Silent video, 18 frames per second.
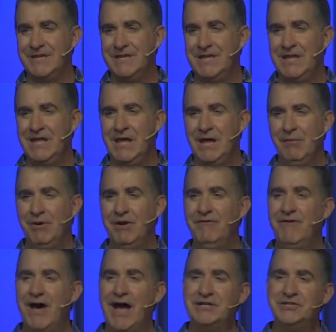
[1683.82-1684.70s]
I want to
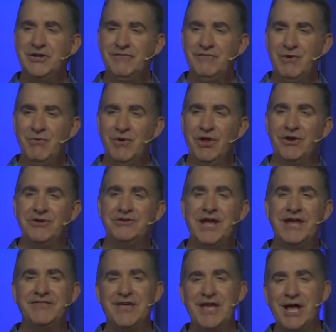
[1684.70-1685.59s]
invite you, if you will, to
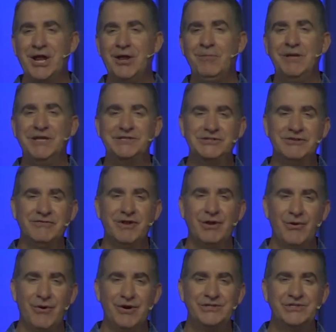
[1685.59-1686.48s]
take the elements of the
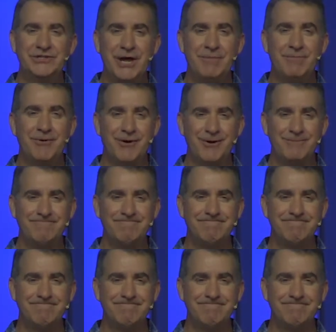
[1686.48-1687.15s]
Lord's Supper.